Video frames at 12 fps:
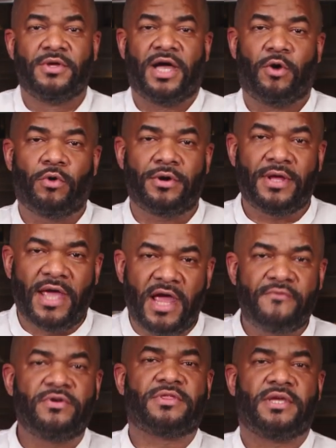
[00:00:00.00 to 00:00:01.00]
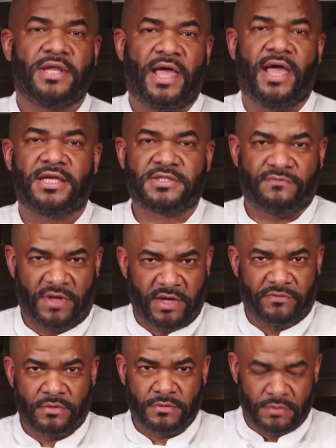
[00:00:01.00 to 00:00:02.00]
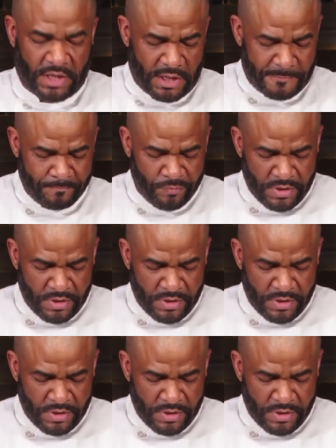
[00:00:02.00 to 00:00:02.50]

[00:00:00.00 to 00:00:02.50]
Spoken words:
I want everything that has flavor, okay?